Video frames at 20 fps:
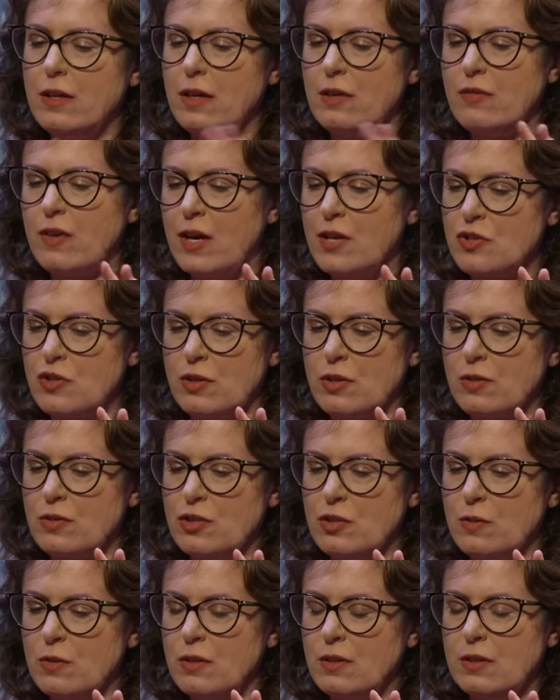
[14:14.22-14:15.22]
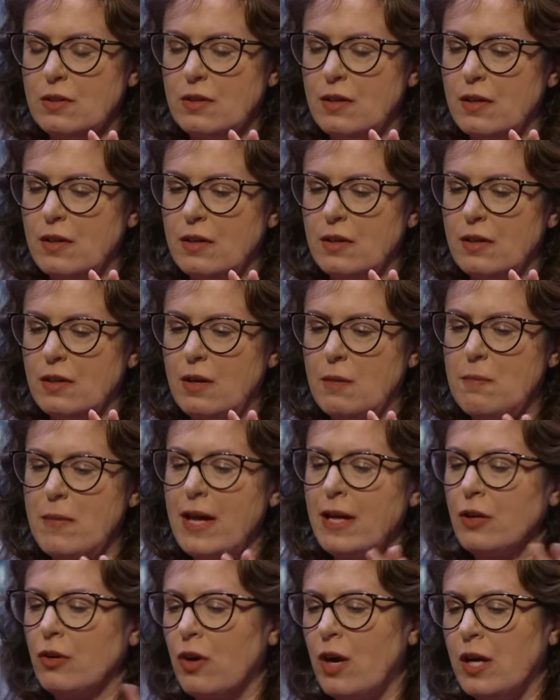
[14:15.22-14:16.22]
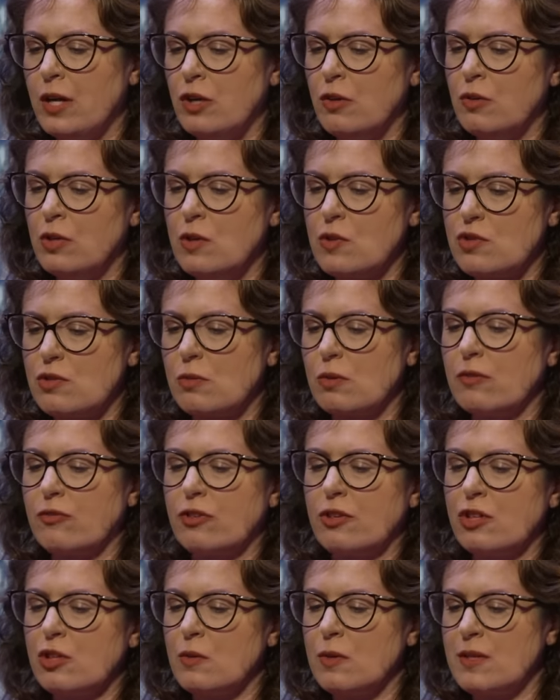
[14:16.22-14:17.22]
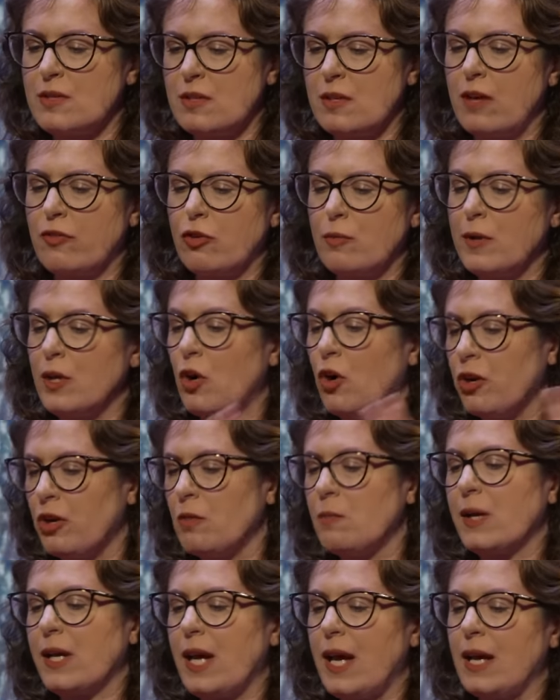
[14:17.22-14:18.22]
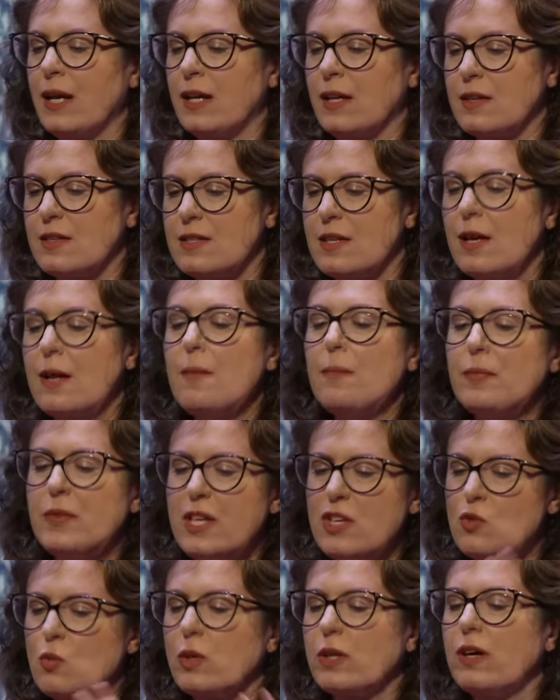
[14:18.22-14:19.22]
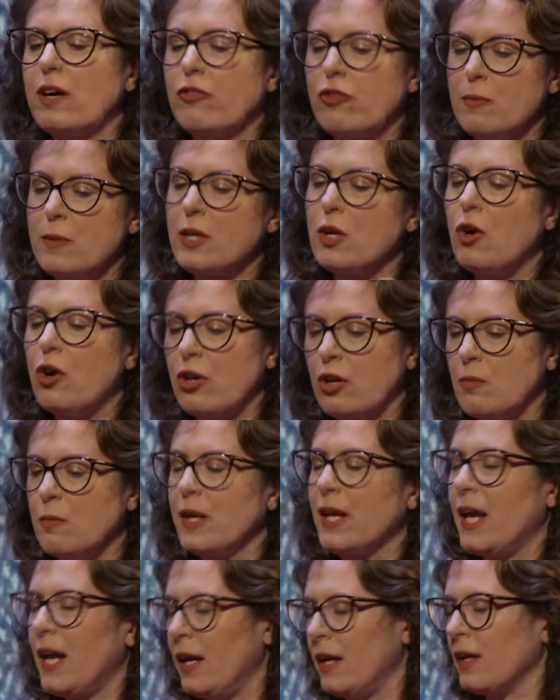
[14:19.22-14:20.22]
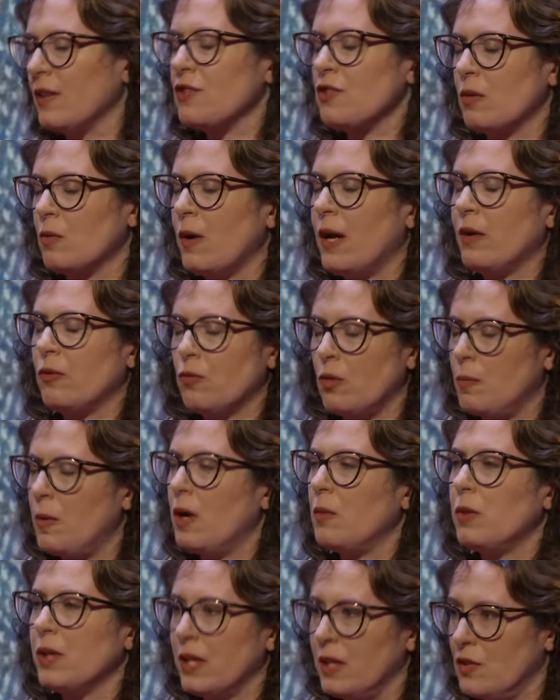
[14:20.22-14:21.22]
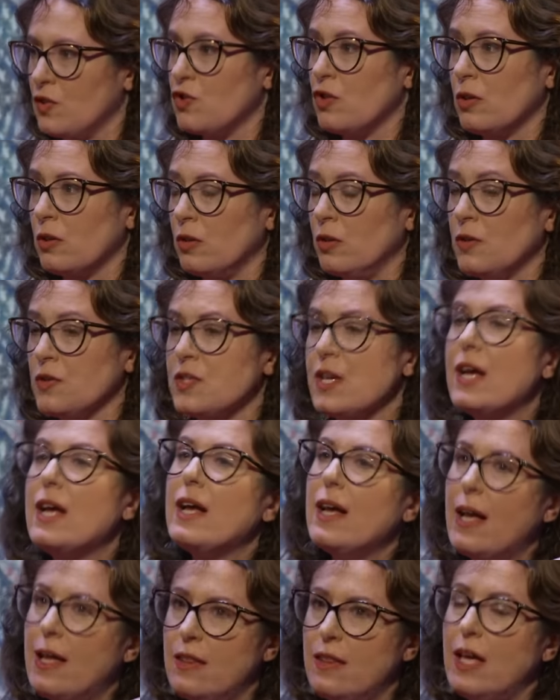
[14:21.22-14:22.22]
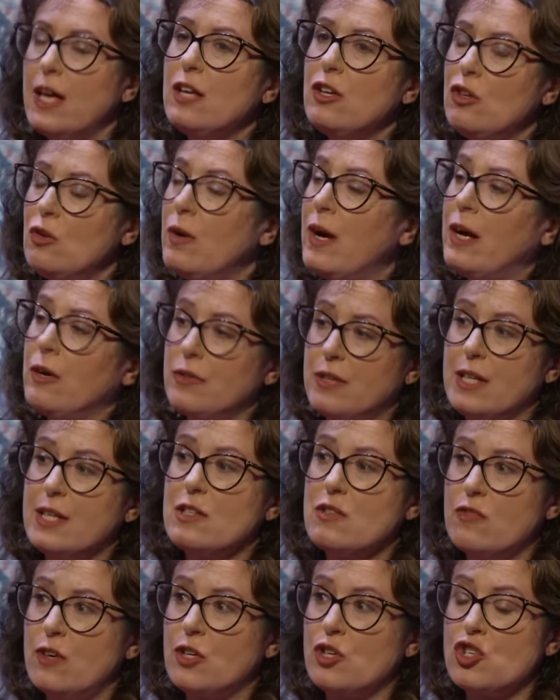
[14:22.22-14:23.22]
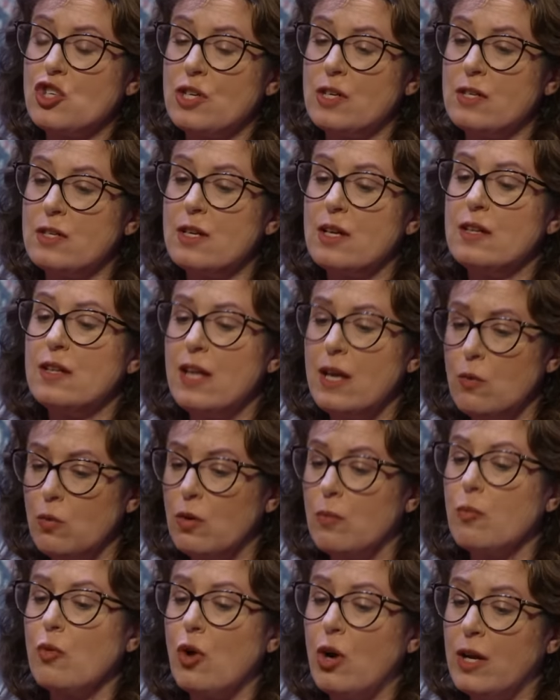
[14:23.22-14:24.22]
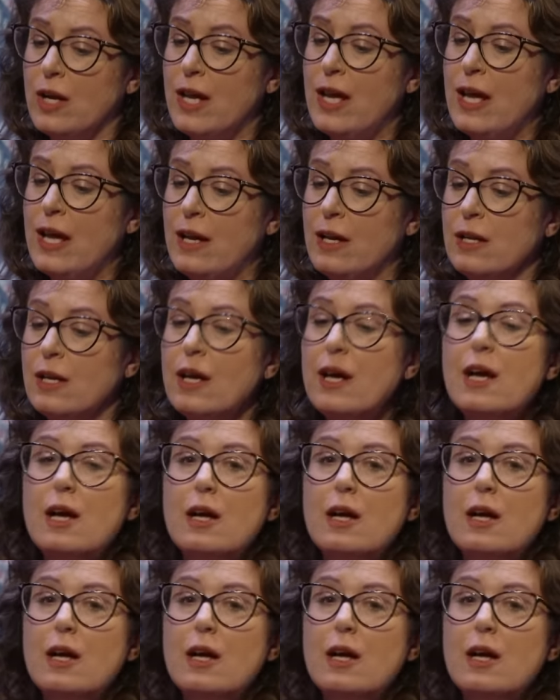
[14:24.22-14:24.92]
advisor to a, a, mayor I knew used to refer to as government auto mechanics. These were government auto mechanics around Republican circles, and they knew how things functioned, and they were brought in.